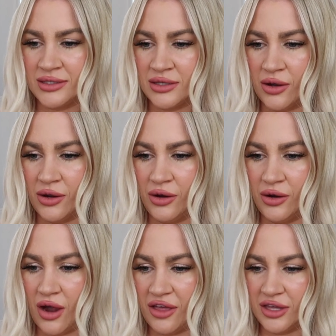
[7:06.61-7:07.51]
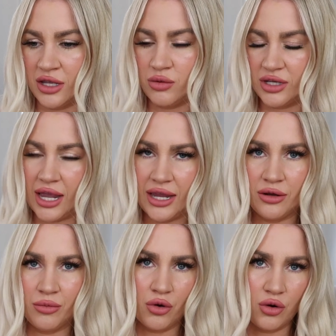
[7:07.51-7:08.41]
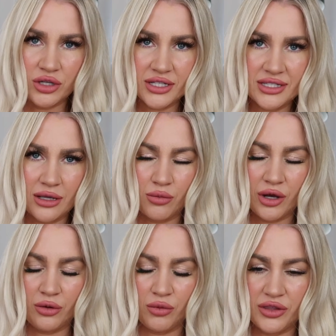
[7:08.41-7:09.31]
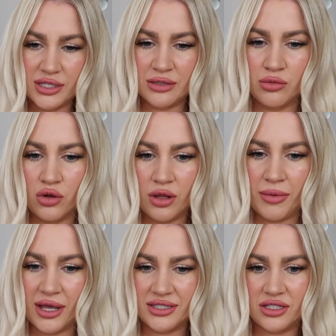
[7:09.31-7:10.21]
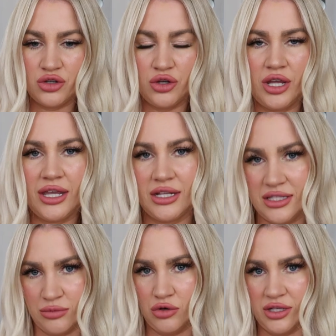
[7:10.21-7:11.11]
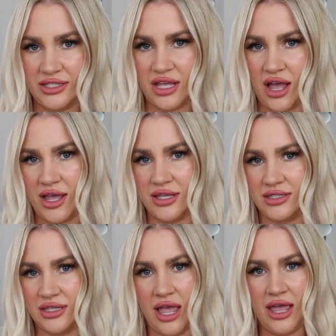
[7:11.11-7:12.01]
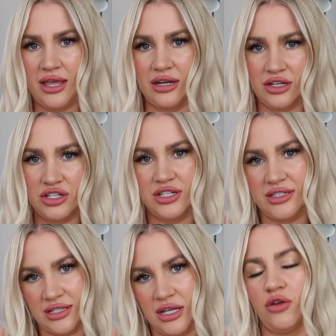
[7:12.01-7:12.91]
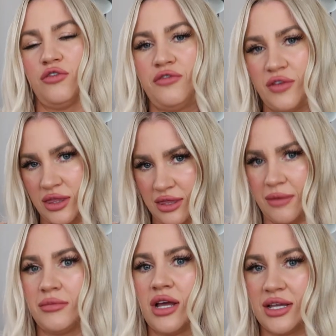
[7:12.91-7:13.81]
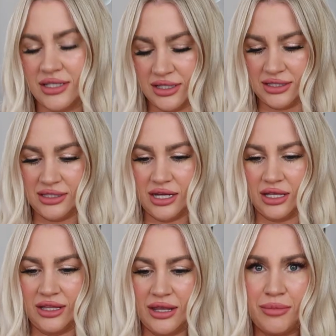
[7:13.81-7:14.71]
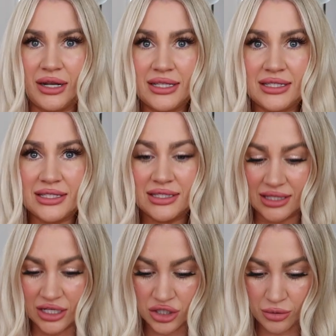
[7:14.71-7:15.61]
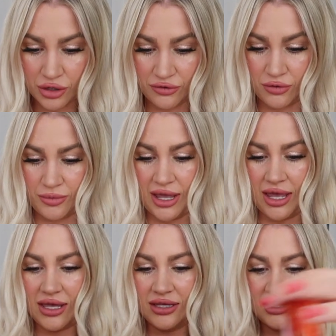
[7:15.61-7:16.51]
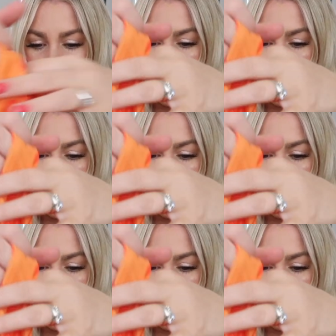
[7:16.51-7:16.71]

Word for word: So I think it would cater more to someone with a smaller bust who can get a smaller size and just it'll fit them nice and snugly. But it's such a beautiful piece.